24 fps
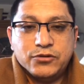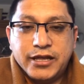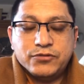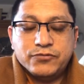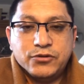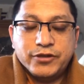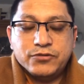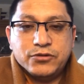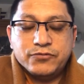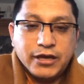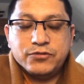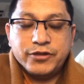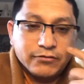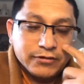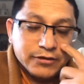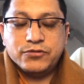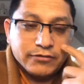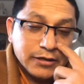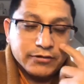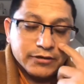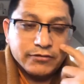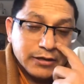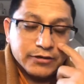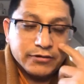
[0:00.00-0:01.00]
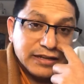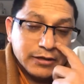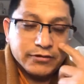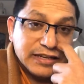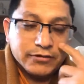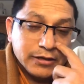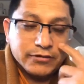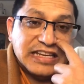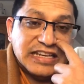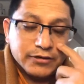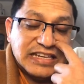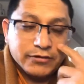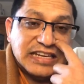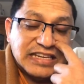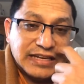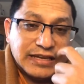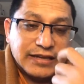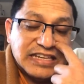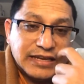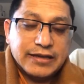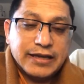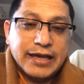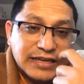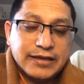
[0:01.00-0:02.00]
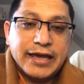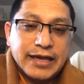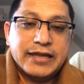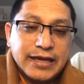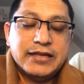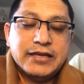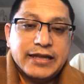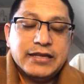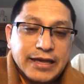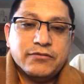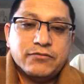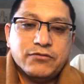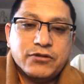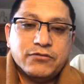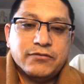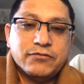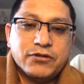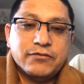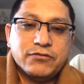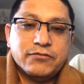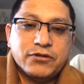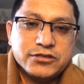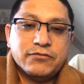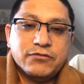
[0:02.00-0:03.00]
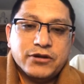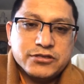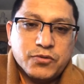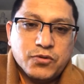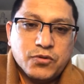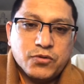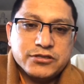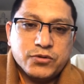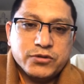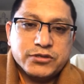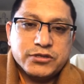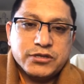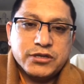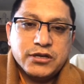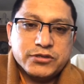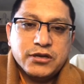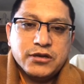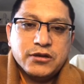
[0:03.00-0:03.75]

without needing anyone's support,